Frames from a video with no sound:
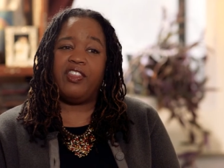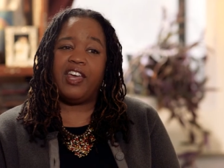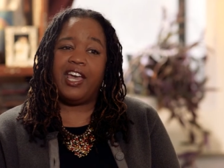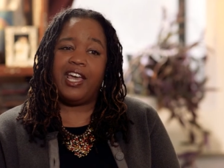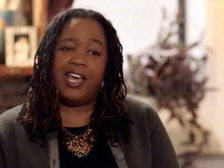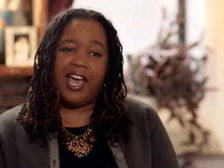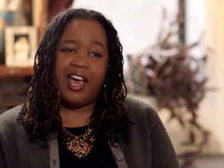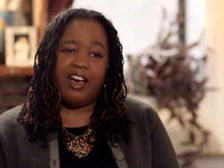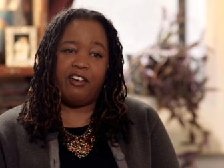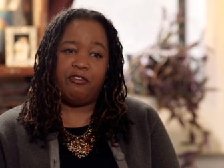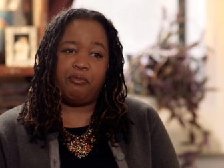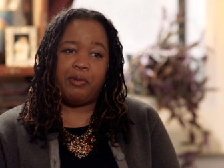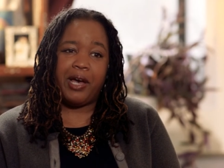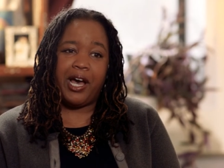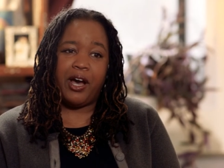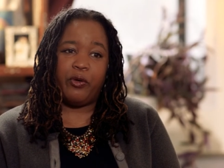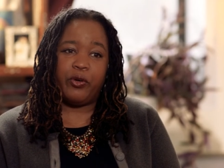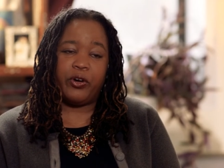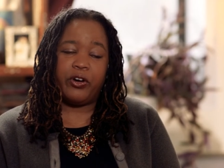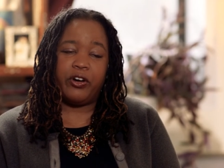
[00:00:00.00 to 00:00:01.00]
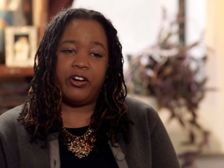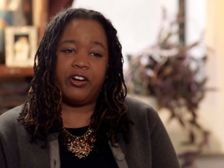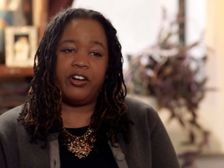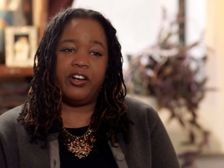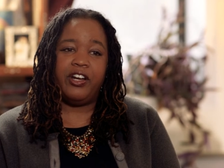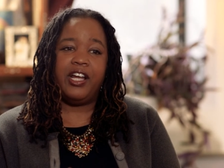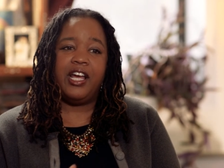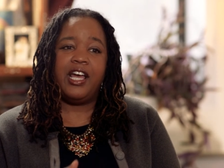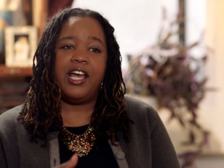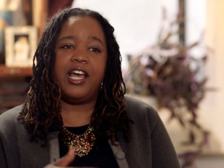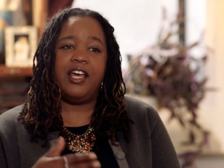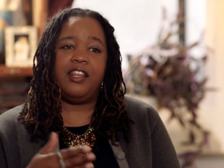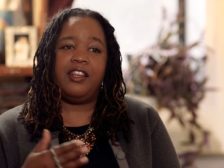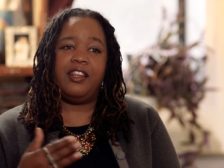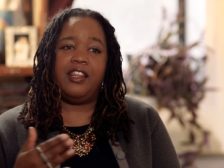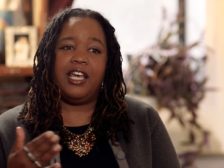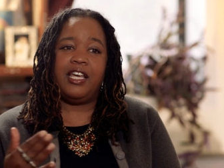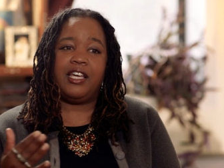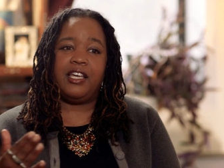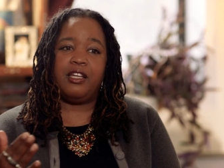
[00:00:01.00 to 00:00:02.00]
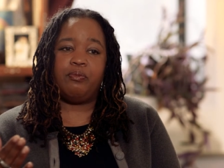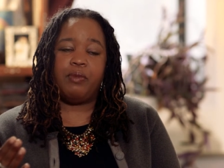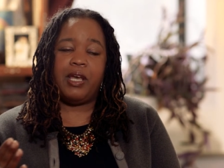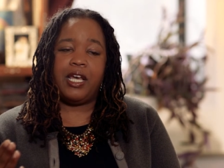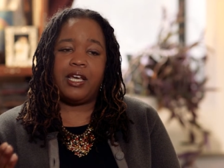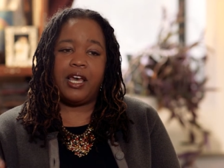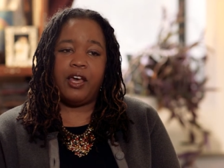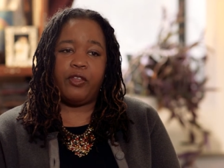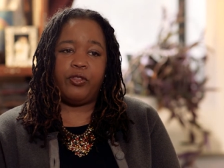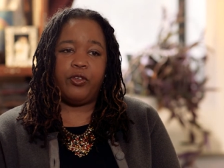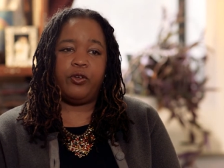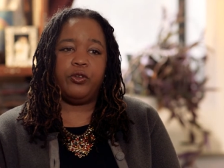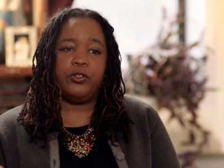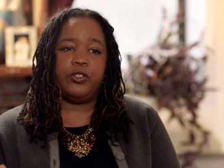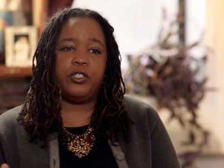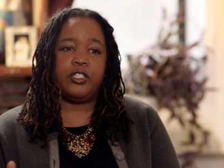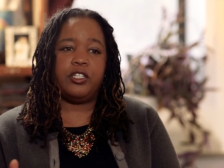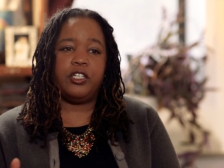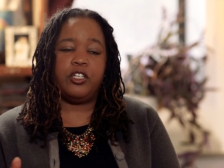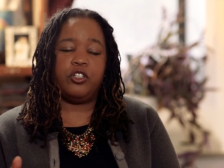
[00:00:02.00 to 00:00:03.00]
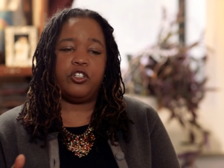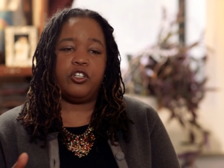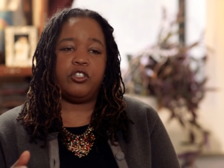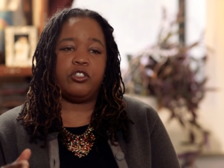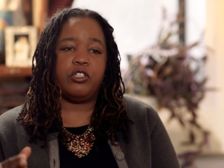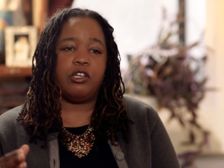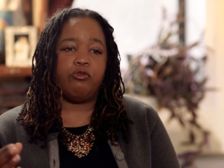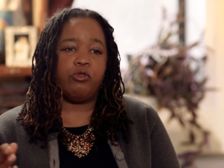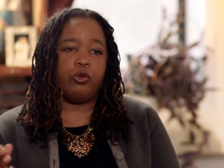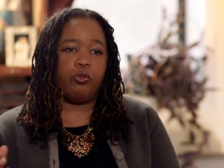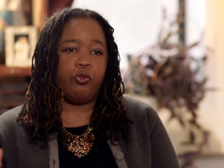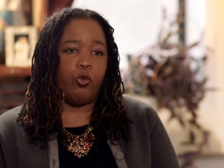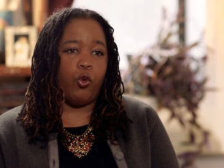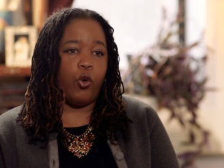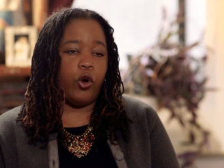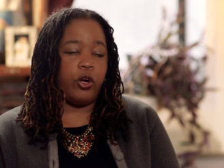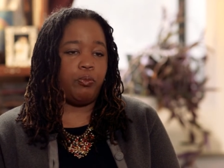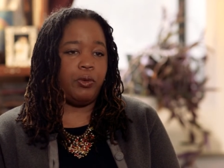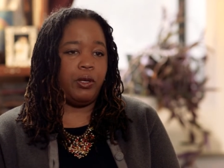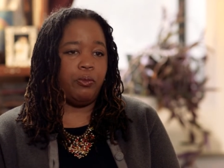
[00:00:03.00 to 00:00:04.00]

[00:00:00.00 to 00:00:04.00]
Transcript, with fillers: they have power and they can make ethical decisions and reward